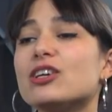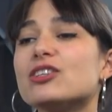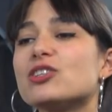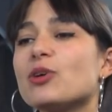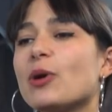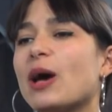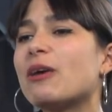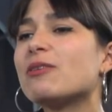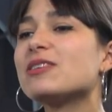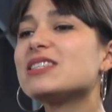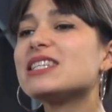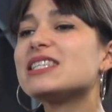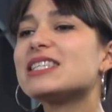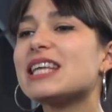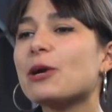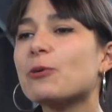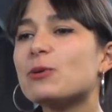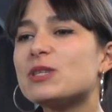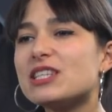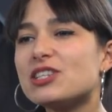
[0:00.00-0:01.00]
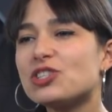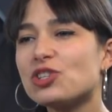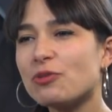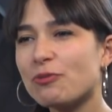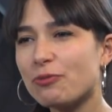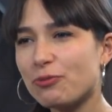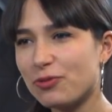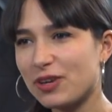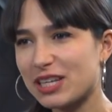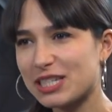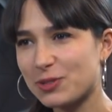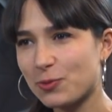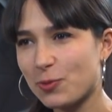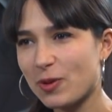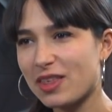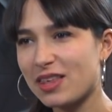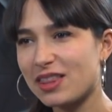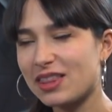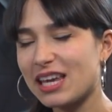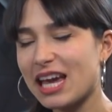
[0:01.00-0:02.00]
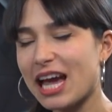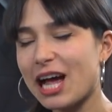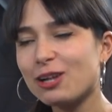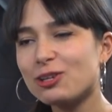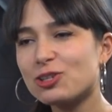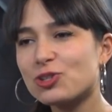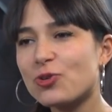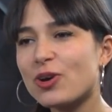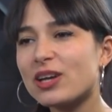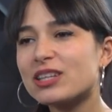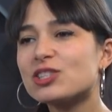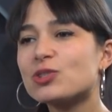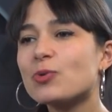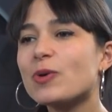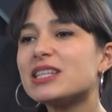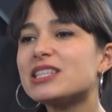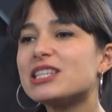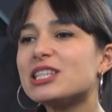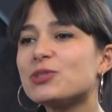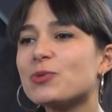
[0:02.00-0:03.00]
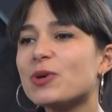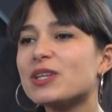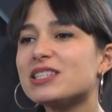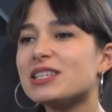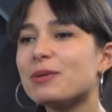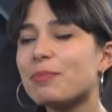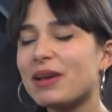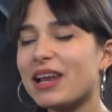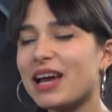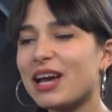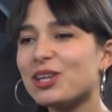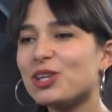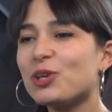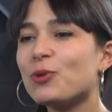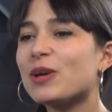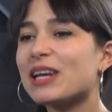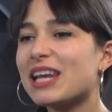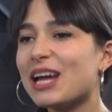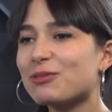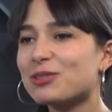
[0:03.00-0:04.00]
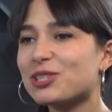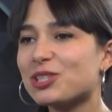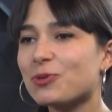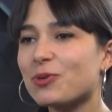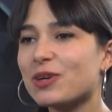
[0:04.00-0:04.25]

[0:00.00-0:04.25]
So how does this acquisition fit within the Altran 2020 plan you announced